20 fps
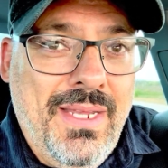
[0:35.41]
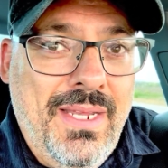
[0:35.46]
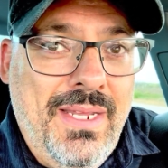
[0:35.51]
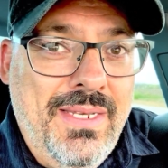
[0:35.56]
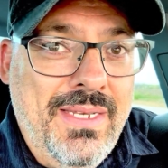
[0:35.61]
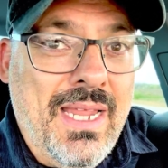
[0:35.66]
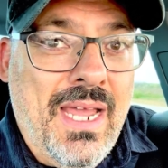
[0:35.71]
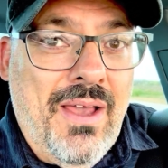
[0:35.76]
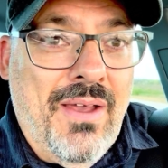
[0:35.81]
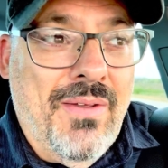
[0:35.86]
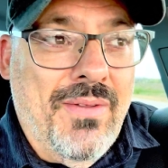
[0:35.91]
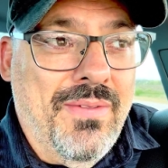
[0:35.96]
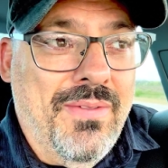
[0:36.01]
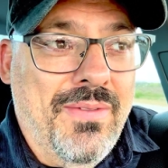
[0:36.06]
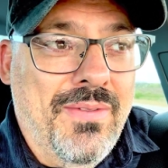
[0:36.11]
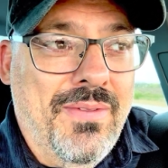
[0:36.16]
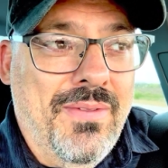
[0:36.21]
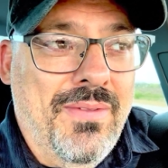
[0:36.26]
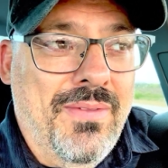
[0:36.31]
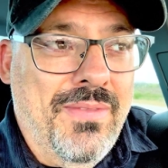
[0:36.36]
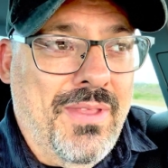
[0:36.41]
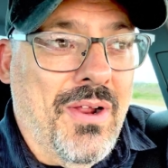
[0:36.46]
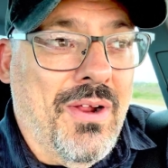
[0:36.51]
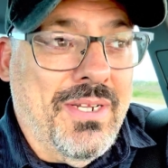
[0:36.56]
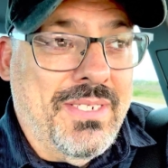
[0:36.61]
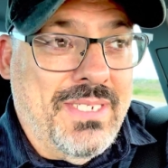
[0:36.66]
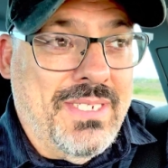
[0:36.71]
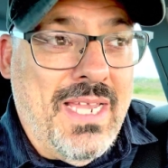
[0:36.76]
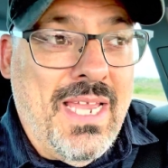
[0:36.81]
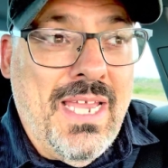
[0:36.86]
Now, there are
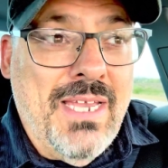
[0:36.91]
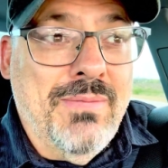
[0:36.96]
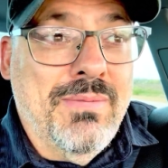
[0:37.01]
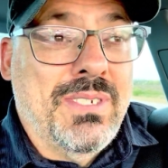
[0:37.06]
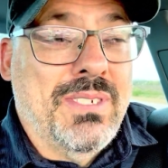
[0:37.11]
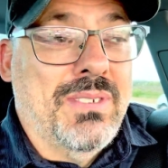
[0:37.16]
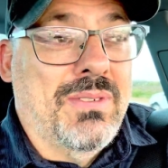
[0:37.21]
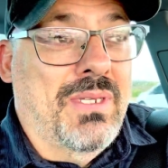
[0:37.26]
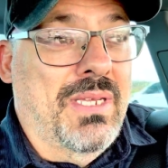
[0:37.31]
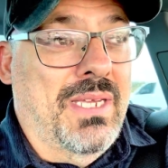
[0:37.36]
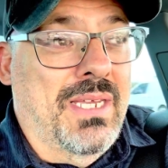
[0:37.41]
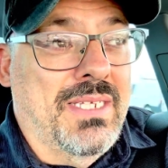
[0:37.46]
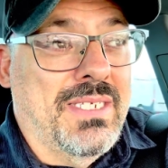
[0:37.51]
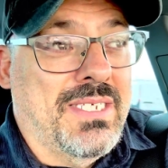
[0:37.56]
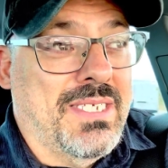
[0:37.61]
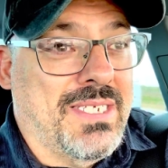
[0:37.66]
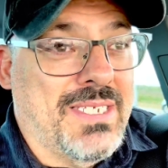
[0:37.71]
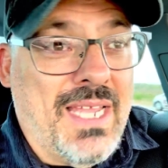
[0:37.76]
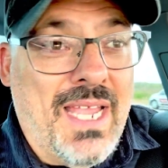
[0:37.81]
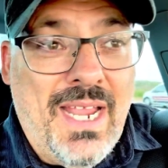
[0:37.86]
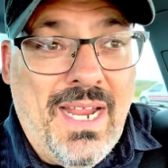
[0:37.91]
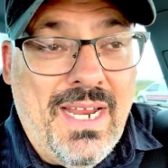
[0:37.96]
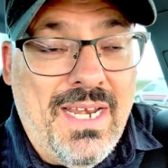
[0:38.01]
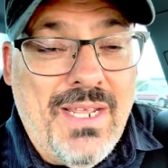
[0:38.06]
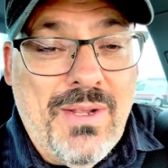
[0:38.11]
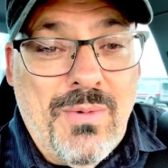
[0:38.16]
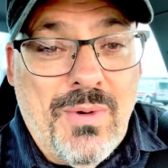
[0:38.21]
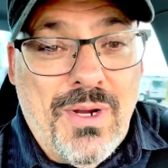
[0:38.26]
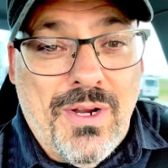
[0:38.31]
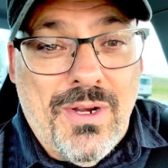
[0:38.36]
times in society
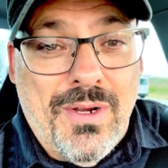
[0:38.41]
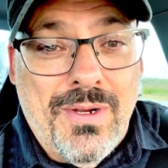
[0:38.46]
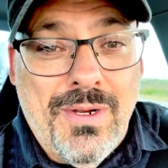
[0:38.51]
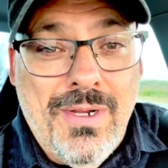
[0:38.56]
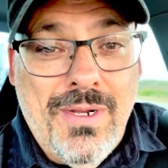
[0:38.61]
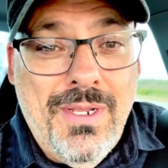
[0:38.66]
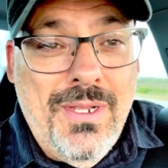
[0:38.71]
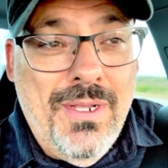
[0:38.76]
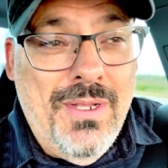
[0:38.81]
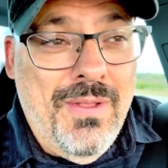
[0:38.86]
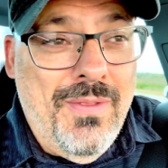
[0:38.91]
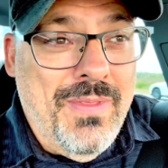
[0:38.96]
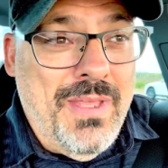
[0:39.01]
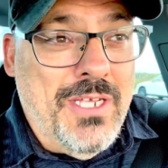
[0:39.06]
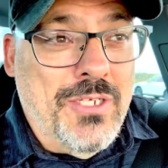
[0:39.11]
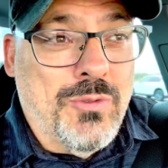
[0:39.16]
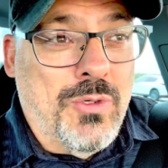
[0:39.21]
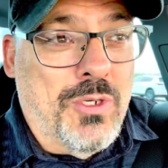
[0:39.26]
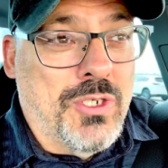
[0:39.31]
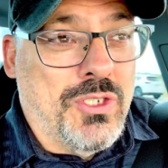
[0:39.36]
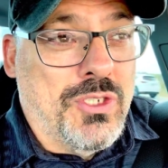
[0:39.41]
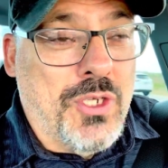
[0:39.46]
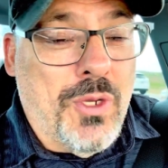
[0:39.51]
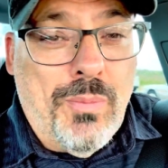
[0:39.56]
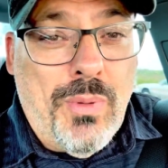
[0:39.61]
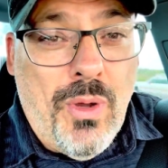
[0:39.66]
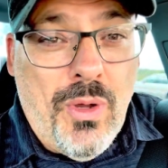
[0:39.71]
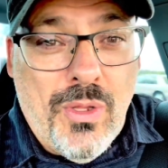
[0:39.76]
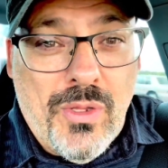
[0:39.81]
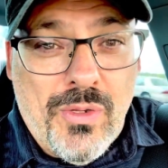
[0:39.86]
where things were so
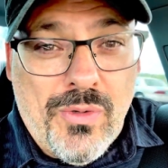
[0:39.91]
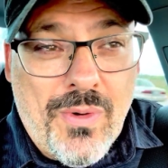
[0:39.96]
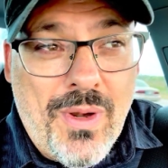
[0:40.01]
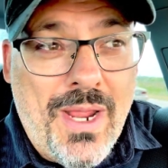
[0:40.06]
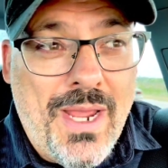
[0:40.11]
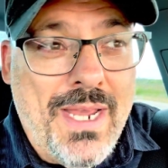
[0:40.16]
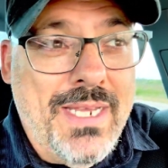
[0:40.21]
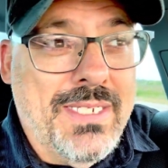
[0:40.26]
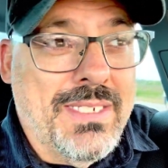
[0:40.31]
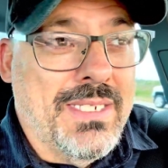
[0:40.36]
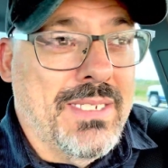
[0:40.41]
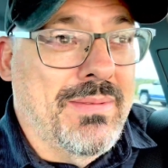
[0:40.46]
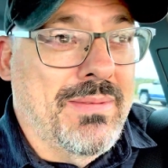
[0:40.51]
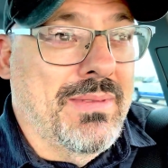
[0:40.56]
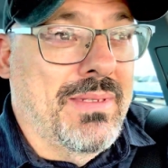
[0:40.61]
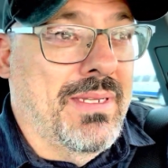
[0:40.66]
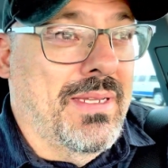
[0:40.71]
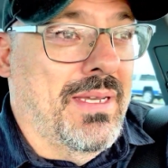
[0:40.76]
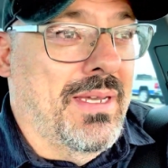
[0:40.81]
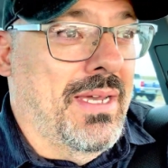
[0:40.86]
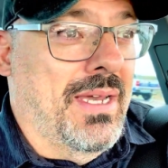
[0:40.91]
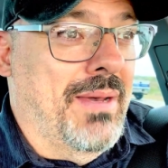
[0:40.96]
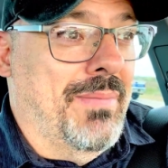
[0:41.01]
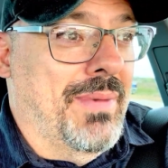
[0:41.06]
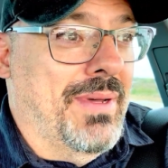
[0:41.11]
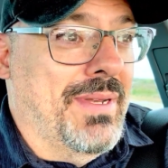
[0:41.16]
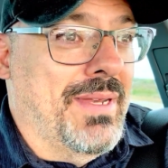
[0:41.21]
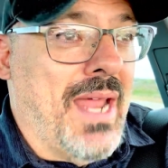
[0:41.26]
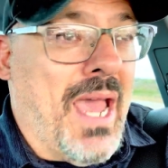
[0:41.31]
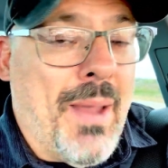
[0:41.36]
polarized and a
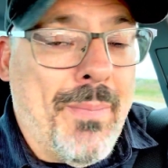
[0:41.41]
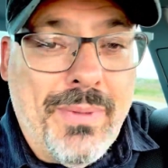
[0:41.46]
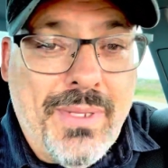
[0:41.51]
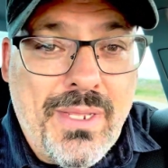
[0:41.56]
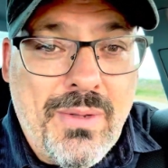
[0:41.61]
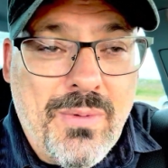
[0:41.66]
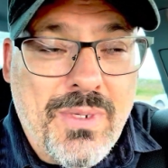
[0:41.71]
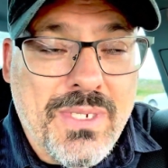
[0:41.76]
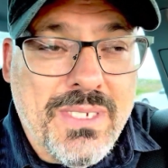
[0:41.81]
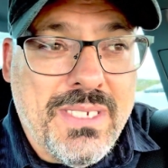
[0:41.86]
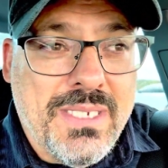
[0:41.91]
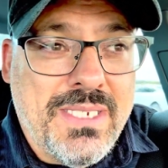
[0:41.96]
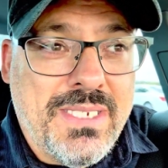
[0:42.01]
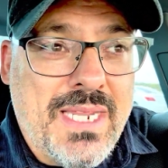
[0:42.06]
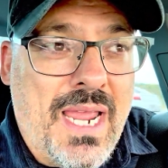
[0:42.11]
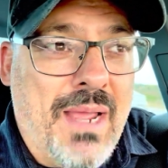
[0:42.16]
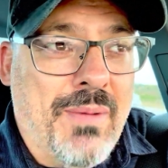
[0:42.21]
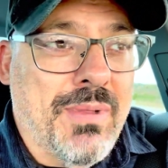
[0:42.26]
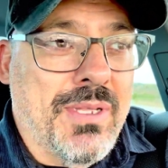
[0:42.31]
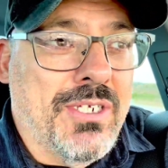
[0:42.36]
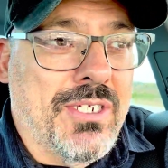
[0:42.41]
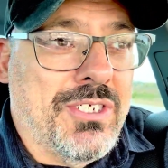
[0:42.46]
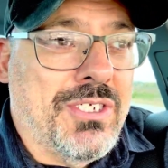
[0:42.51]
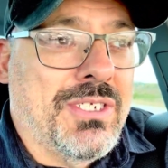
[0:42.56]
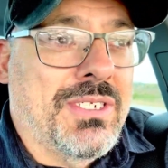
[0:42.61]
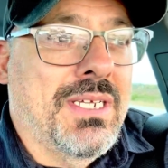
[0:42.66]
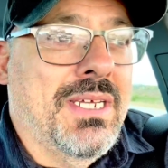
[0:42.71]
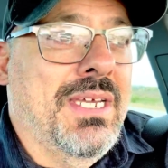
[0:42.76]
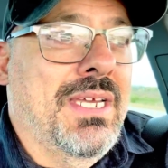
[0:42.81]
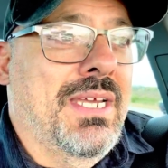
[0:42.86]
monopoly was
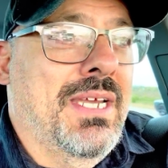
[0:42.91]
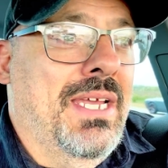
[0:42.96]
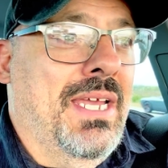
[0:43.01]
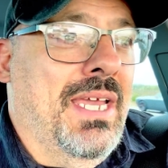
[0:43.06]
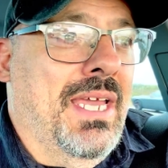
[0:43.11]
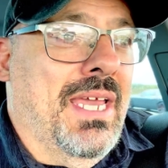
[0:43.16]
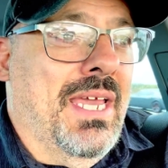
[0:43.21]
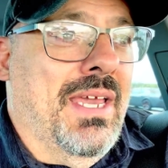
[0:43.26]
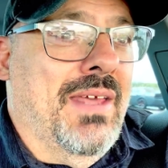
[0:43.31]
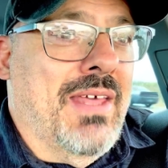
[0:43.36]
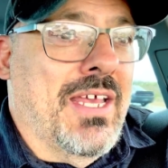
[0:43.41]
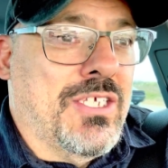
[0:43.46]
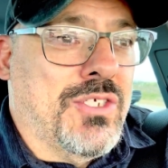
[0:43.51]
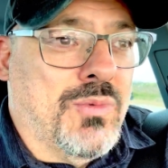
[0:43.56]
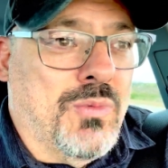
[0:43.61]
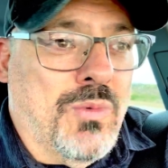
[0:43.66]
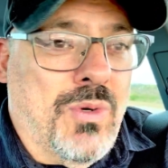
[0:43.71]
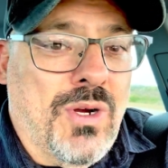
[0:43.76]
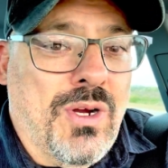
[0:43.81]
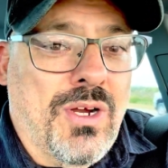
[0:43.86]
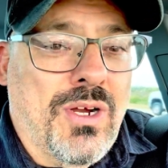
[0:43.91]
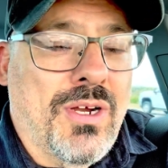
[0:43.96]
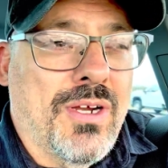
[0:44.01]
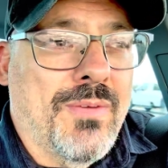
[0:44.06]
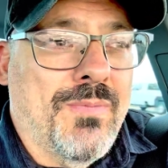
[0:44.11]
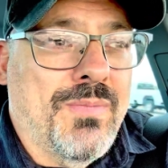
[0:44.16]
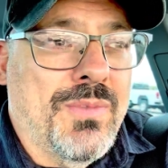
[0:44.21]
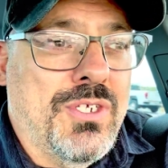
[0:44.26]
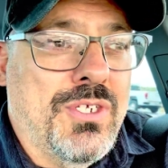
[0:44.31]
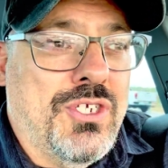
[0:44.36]
established, and that's where
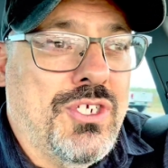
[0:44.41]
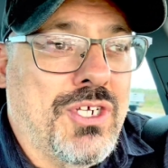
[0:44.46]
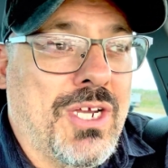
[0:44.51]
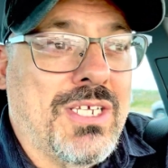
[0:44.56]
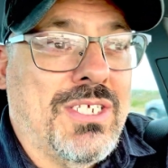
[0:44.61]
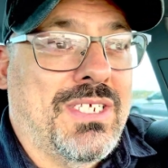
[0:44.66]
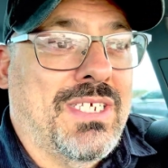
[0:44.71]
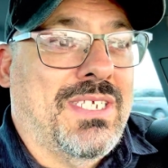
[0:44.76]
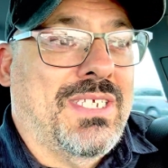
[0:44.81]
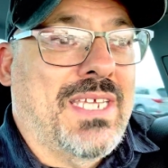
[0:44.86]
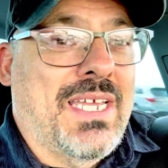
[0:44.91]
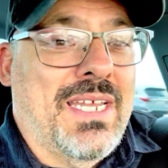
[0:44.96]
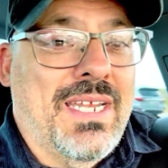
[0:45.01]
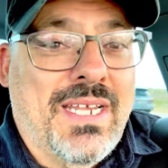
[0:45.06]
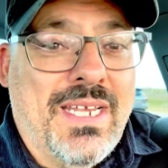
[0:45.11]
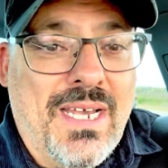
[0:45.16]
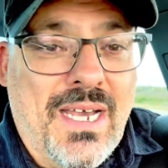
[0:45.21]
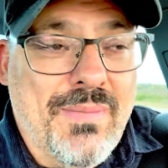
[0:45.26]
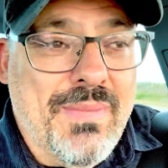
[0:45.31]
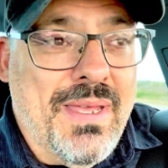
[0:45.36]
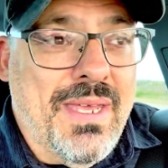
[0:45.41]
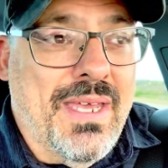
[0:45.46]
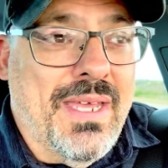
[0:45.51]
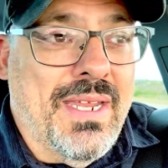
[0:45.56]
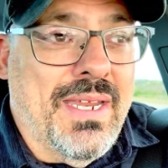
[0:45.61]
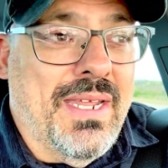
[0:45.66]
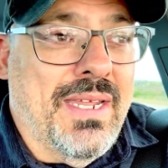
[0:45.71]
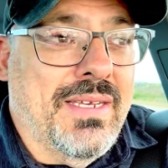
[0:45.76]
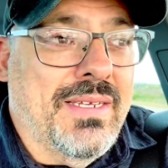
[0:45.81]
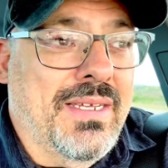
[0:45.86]
justice had to come
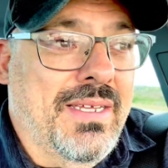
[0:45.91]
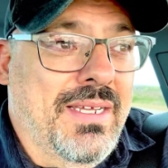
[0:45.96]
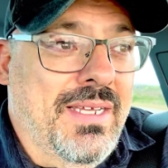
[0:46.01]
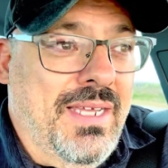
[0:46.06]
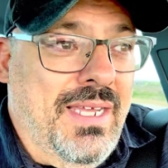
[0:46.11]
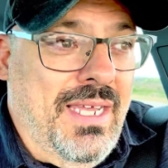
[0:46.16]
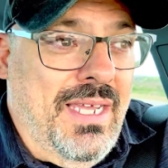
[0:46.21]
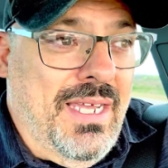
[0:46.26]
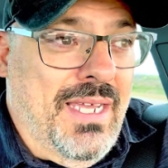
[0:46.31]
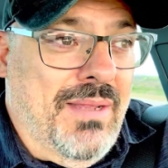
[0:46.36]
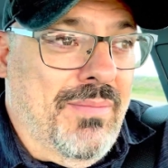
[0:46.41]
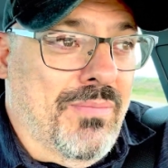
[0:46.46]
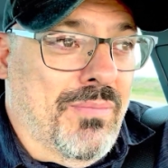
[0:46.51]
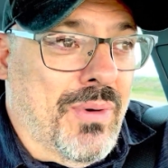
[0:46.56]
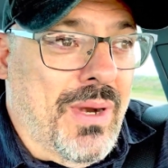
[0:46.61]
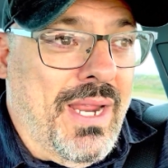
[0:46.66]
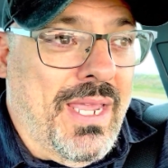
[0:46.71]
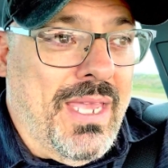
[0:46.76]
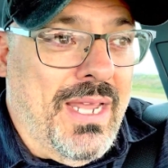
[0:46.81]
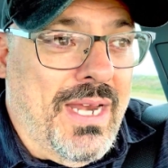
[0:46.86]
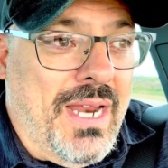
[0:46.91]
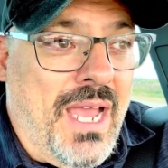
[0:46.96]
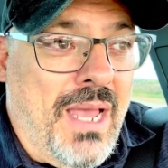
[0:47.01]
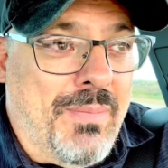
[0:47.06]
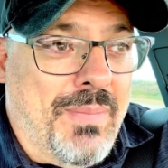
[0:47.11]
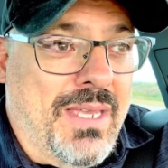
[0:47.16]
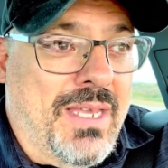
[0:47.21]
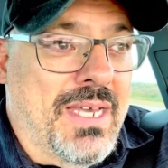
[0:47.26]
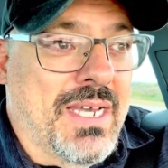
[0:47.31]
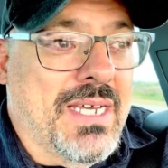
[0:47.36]
in and break it up
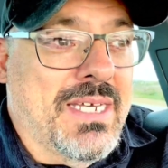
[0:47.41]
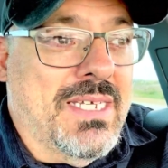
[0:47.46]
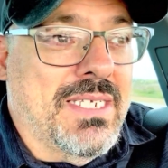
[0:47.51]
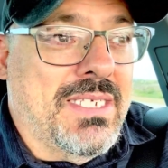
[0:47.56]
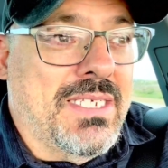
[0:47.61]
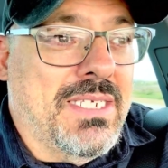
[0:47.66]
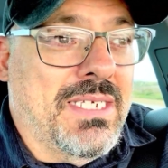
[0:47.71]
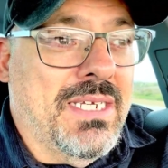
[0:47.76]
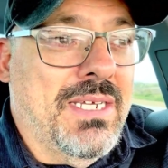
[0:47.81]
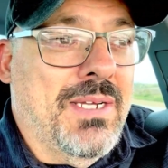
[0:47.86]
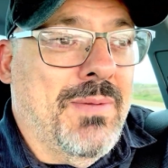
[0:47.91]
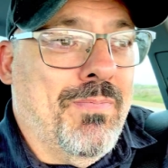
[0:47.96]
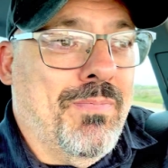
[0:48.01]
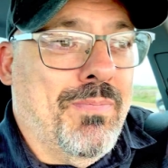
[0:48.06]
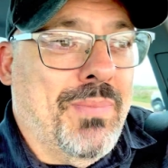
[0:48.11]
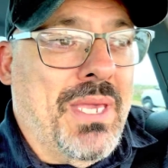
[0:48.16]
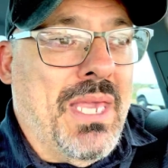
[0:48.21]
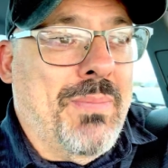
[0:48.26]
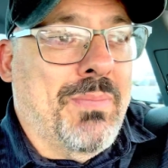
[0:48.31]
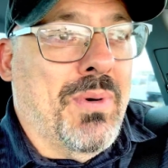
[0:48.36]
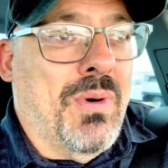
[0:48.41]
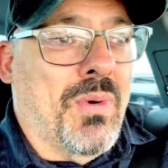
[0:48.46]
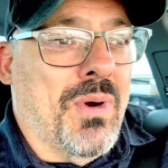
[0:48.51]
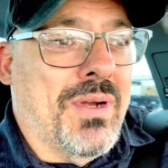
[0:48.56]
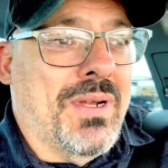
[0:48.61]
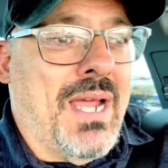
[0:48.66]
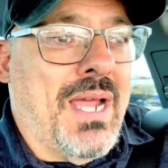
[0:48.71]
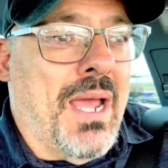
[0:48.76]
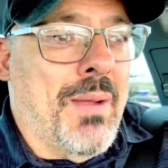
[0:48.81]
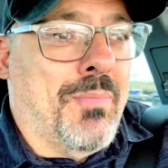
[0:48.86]
because people were
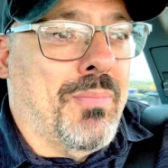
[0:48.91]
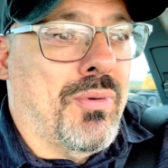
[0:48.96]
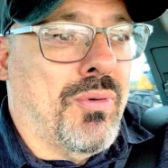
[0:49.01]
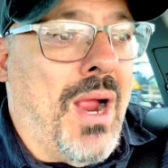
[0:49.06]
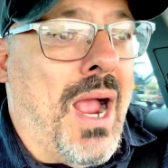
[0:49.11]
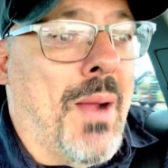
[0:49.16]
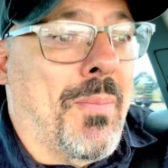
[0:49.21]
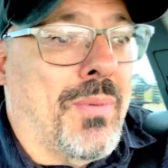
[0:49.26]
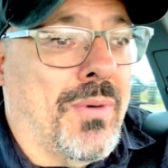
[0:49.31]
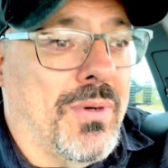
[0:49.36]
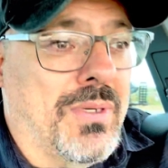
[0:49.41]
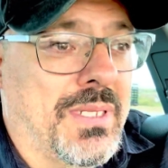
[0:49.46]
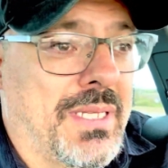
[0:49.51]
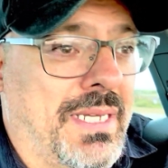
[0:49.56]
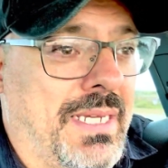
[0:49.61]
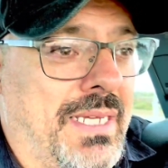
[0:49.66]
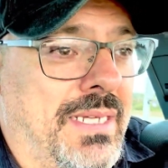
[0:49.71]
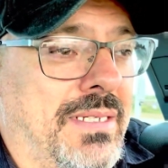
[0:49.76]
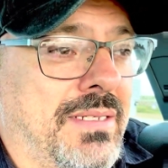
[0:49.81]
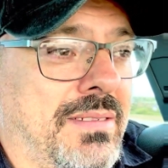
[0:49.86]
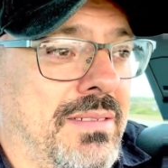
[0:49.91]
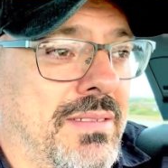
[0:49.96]
not properly